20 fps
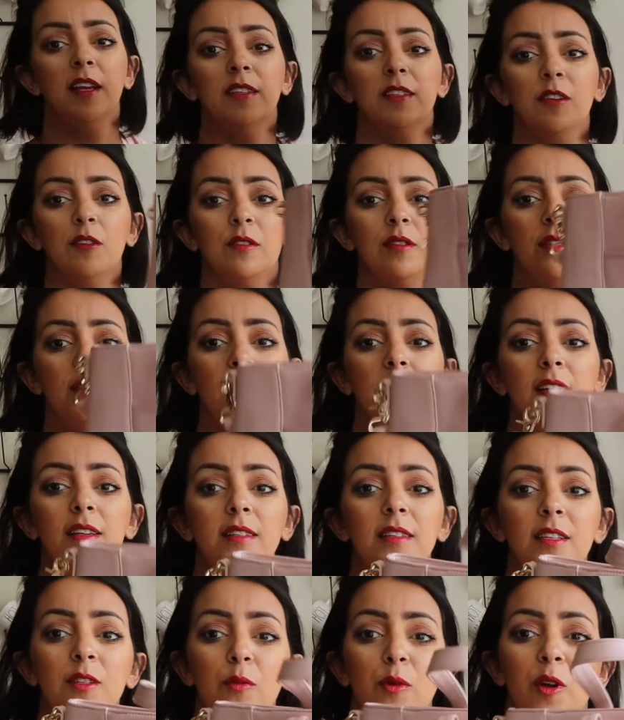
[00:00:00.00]
So
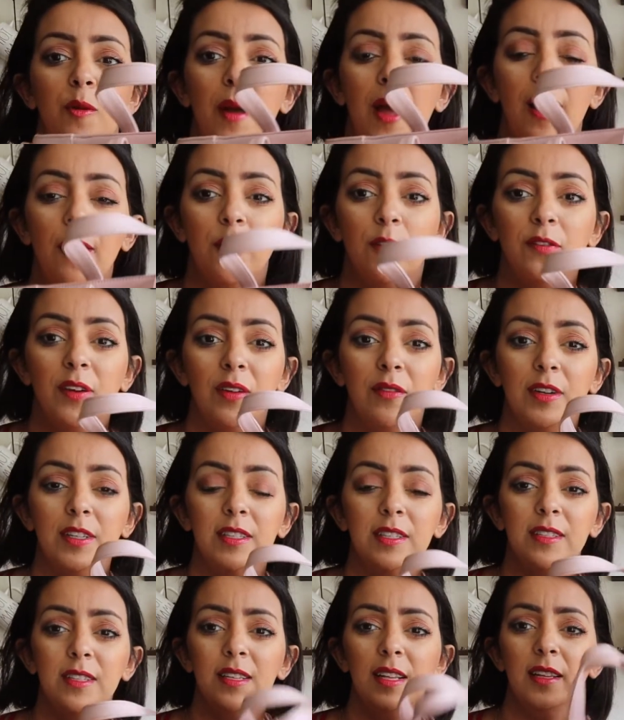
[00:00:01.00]
this is one of my other
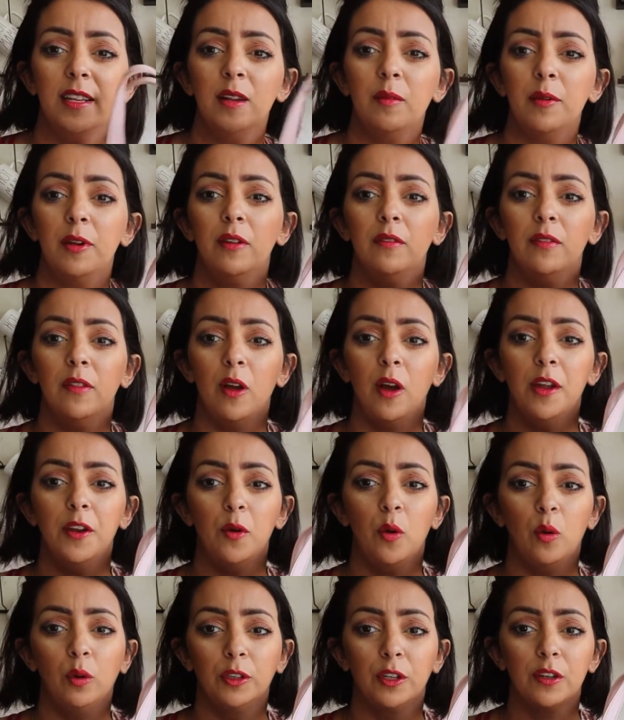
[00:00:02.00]
favorites. This is a little bit of
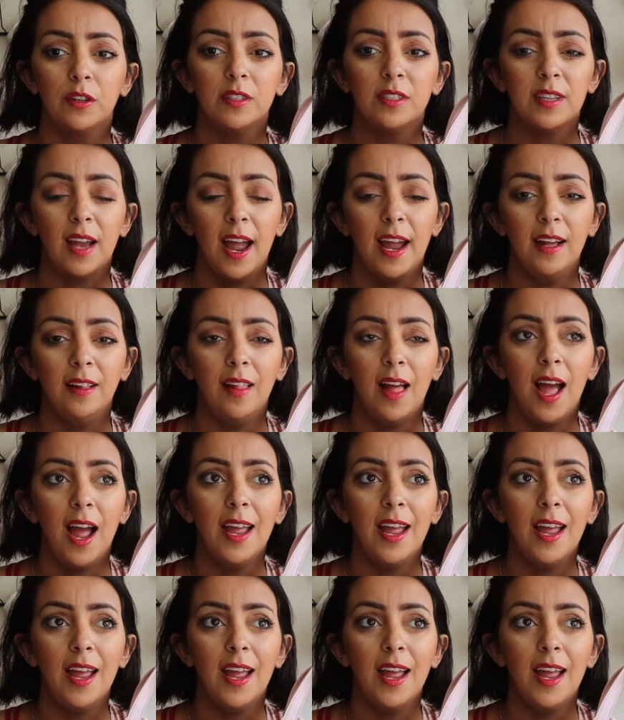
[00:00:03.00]
an older style.